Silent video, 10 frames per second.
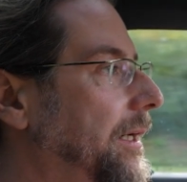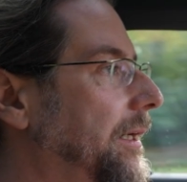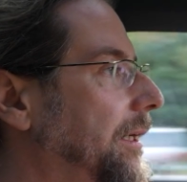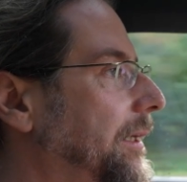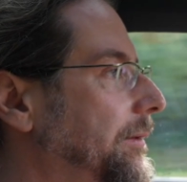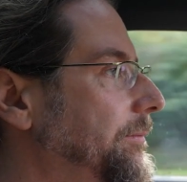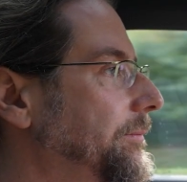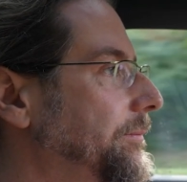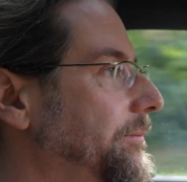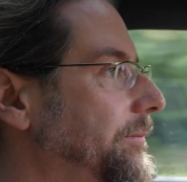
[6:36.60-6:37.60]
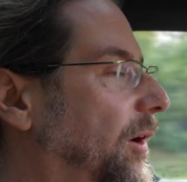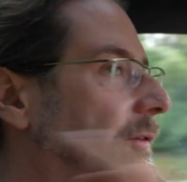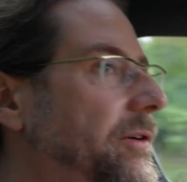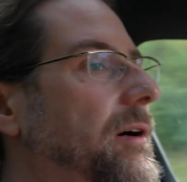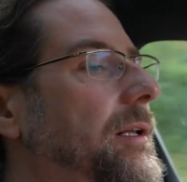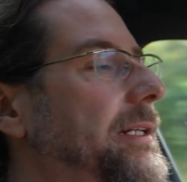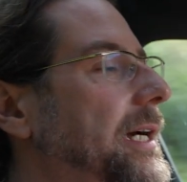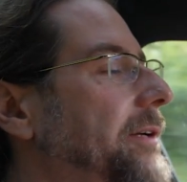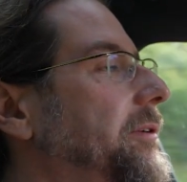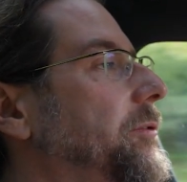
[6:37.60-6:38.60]
Overall, at
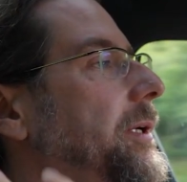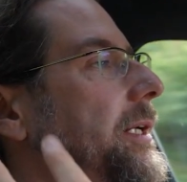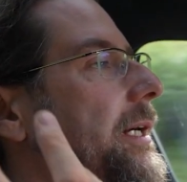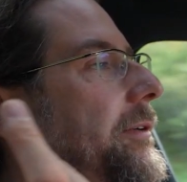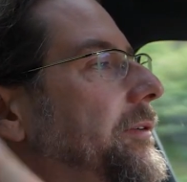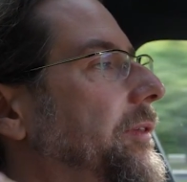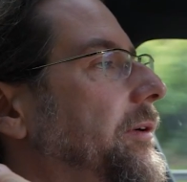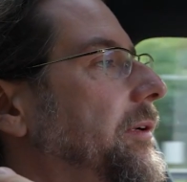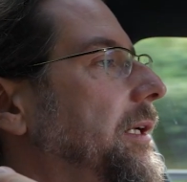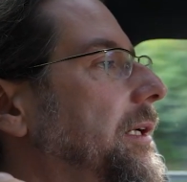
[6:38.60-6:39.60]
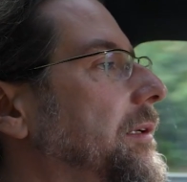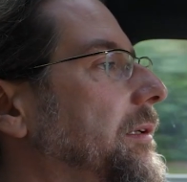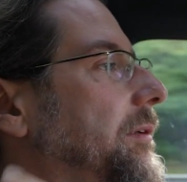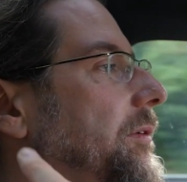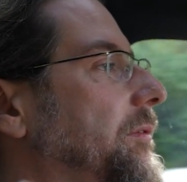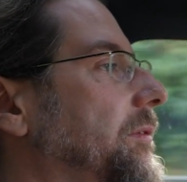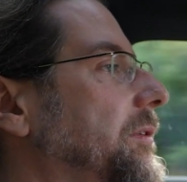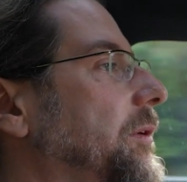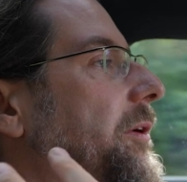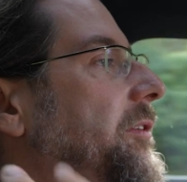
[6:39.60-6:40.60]
120, 130,
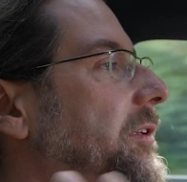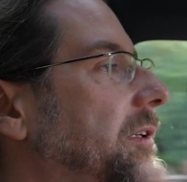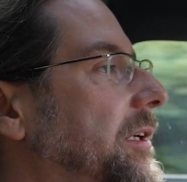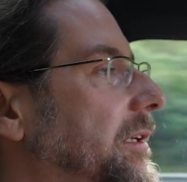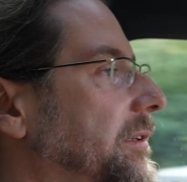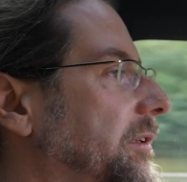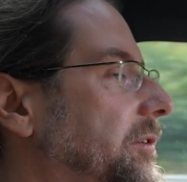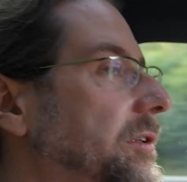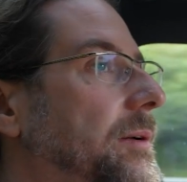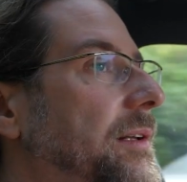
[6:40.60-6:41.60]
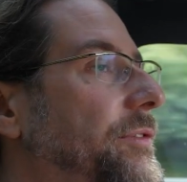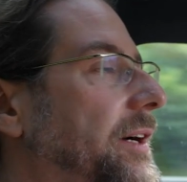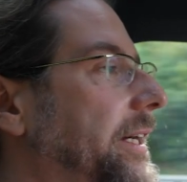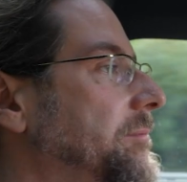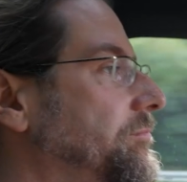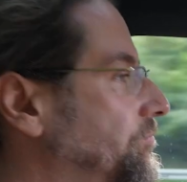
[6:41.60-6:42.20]
noise in here is totally fine.